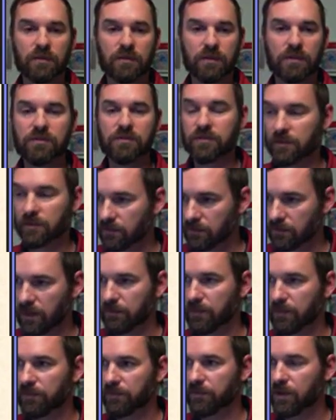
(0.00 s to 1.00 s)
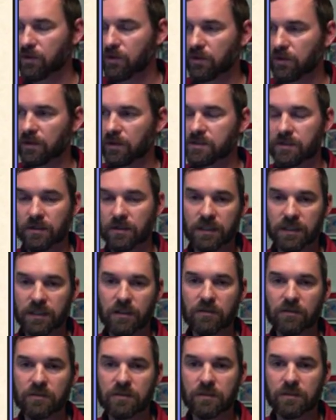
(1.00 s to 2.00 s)
reduce number of cougars in
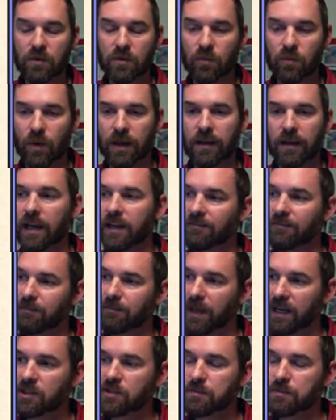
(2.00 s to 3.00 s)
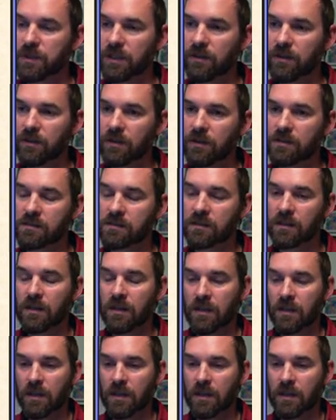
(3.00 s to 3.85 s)
those wildlife management units,